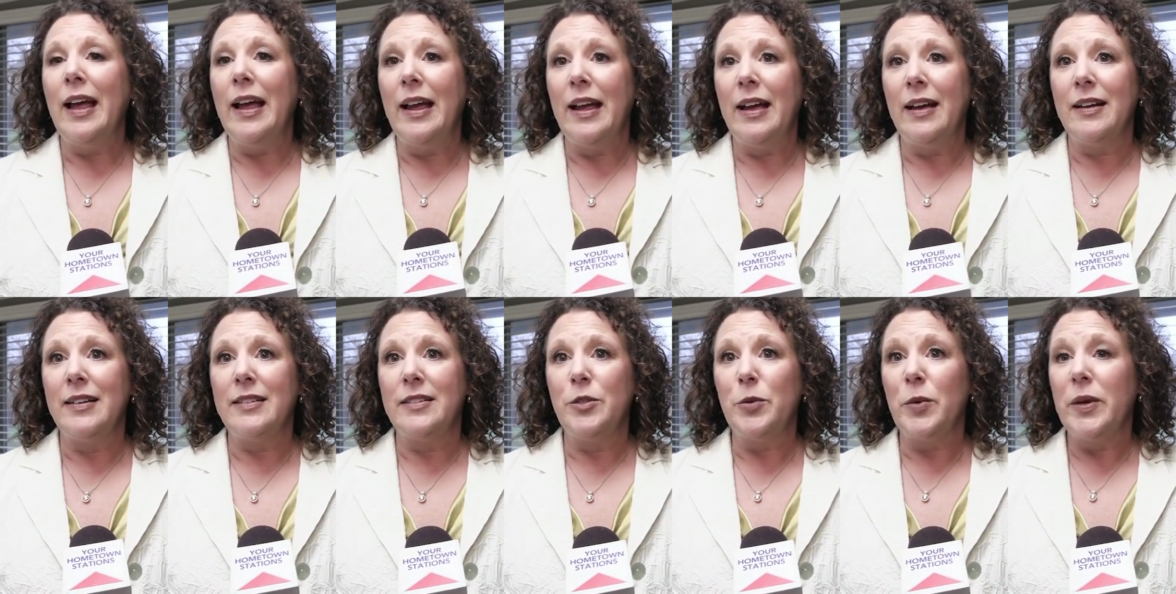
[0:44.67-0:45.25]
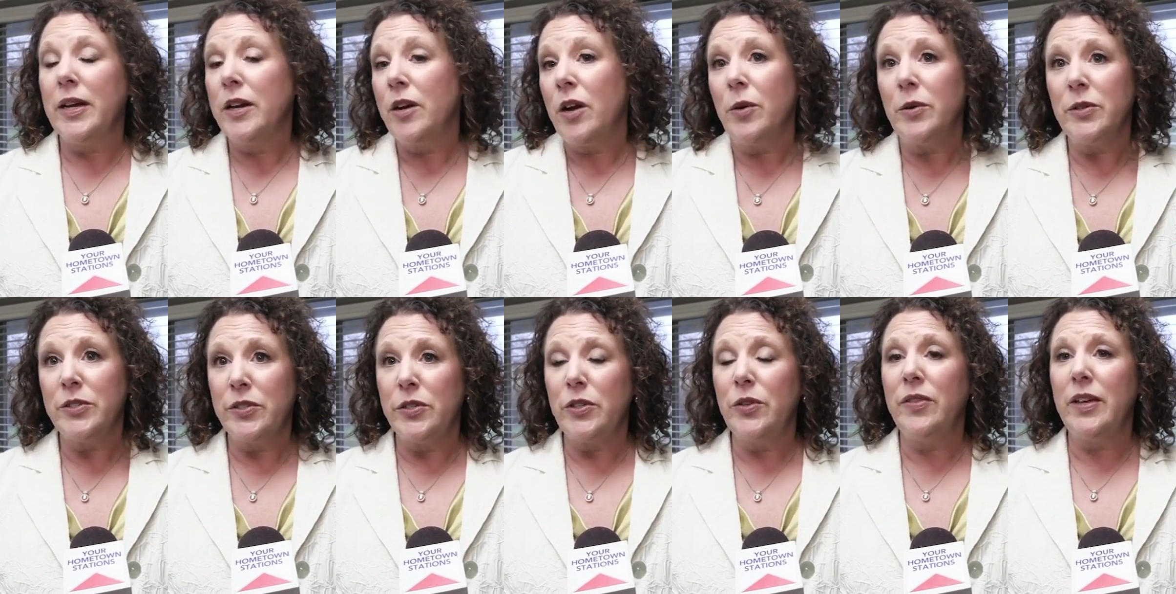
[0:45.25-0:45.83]
And we can
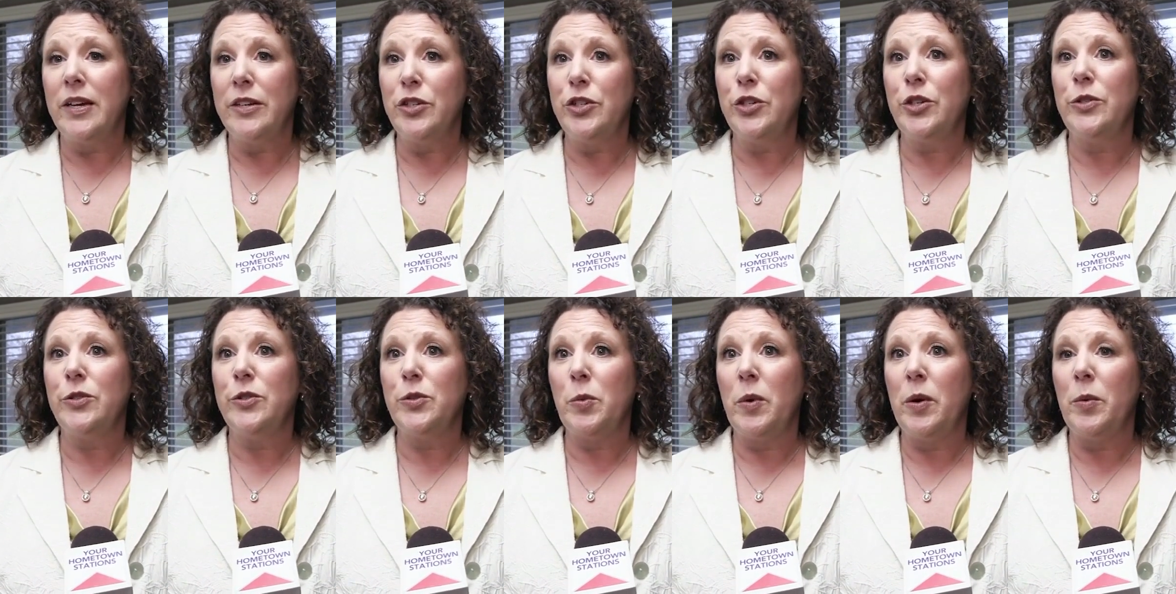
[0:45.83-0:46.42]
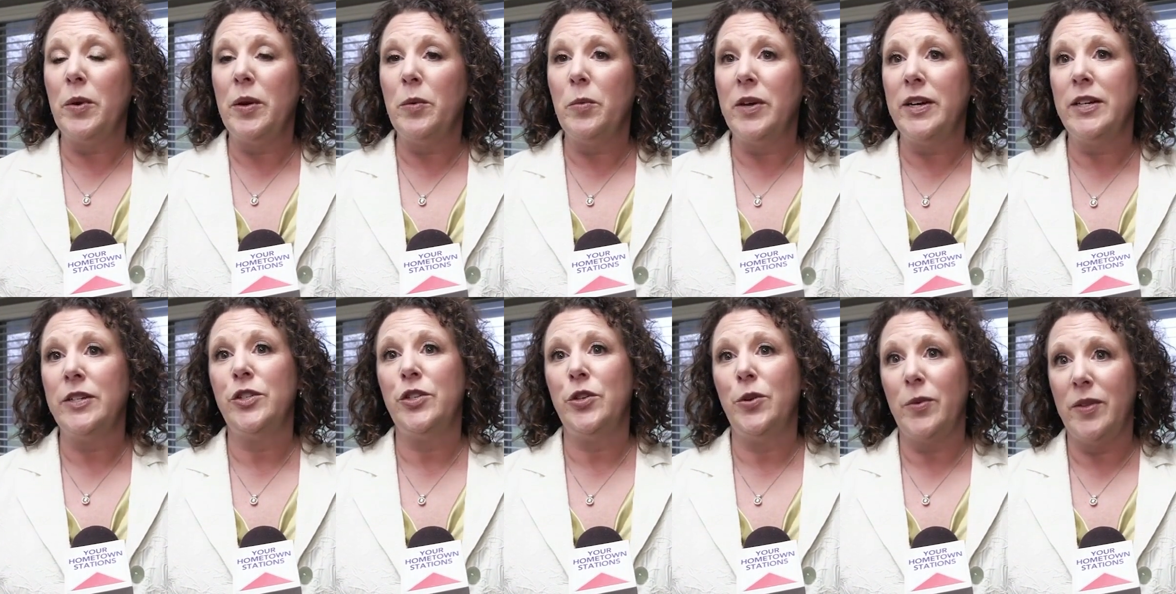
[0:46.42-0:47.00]
also then choose what we
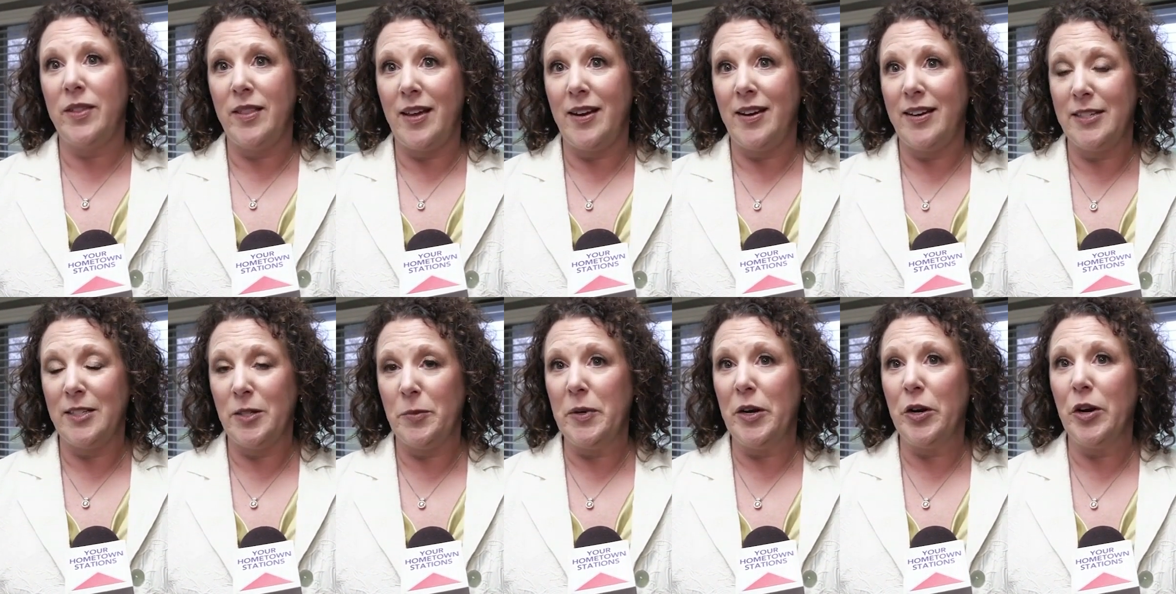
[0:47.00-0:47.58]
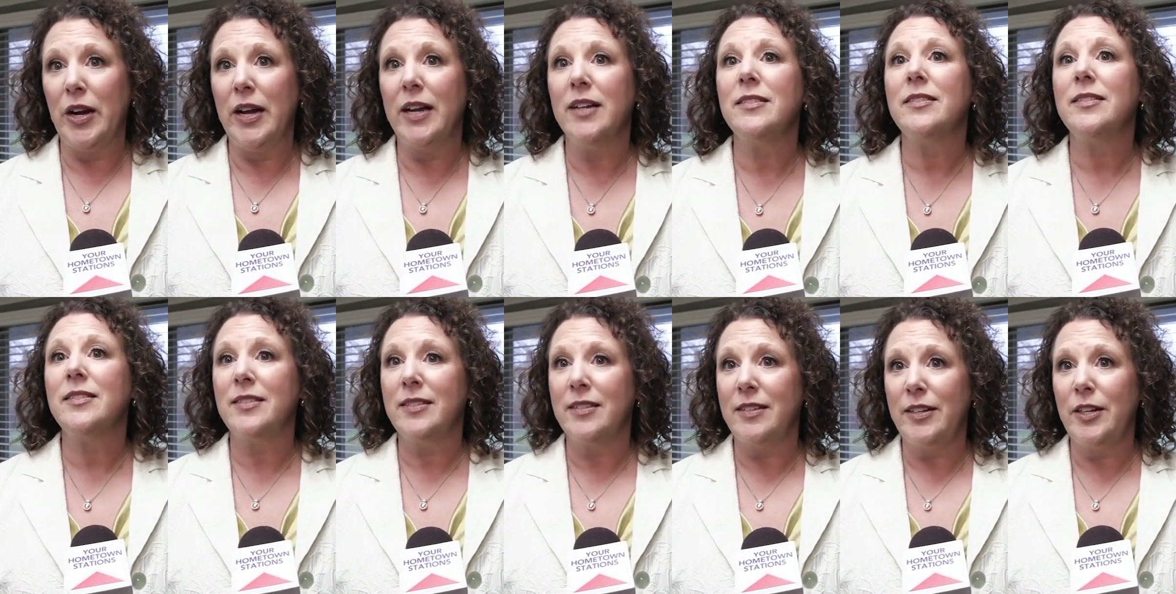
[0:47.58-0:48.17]
want to do with that
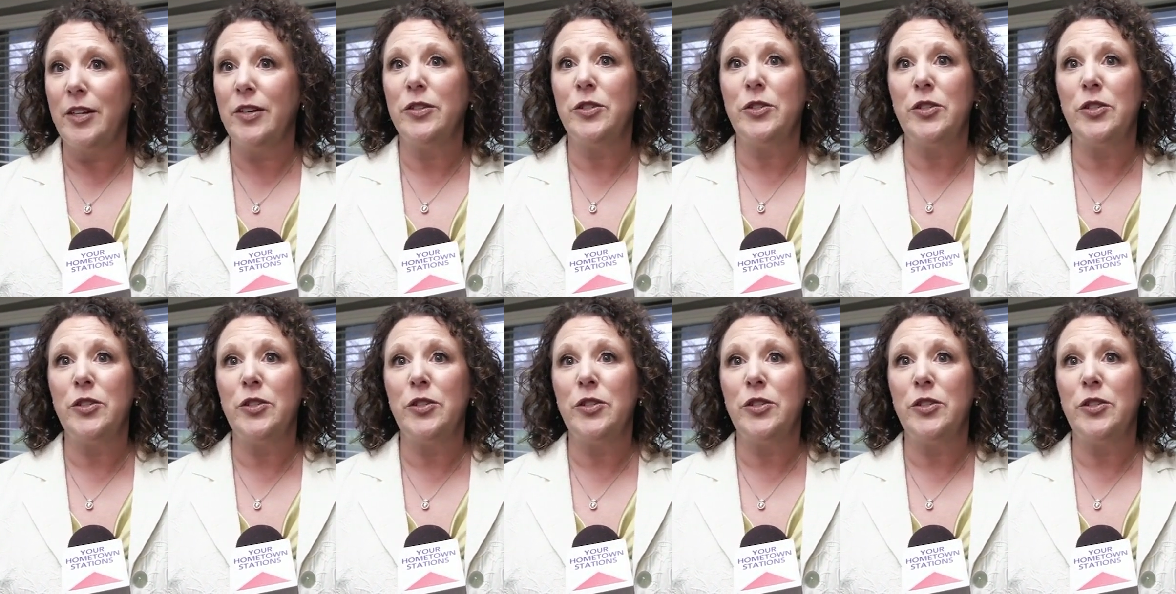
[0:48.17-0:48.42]
experience. You